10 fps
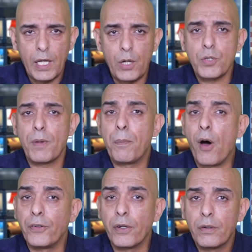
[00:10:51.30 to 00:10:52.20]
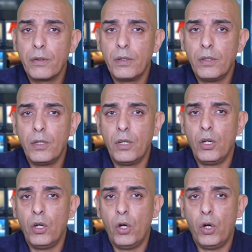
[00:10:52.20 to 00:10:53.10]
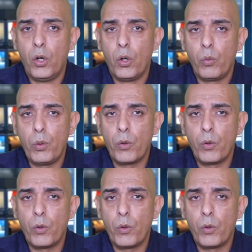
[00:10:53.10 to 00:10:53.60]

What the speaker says: he was my partner. We